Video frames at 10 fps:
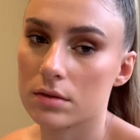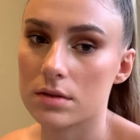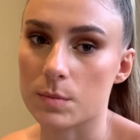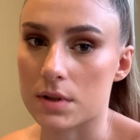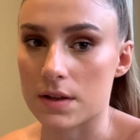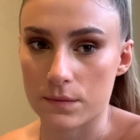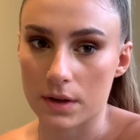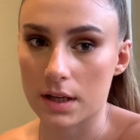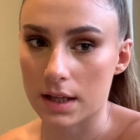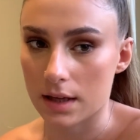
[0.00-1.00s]

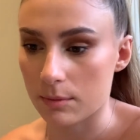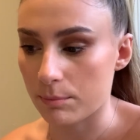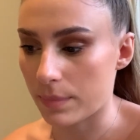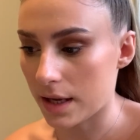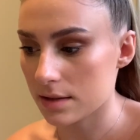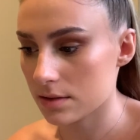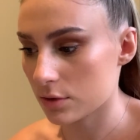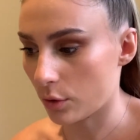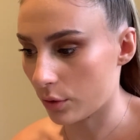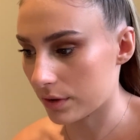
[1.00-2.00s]
specifically based
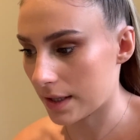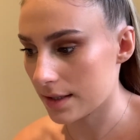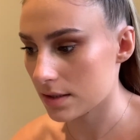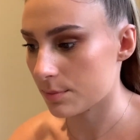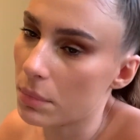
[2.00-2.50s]
on this,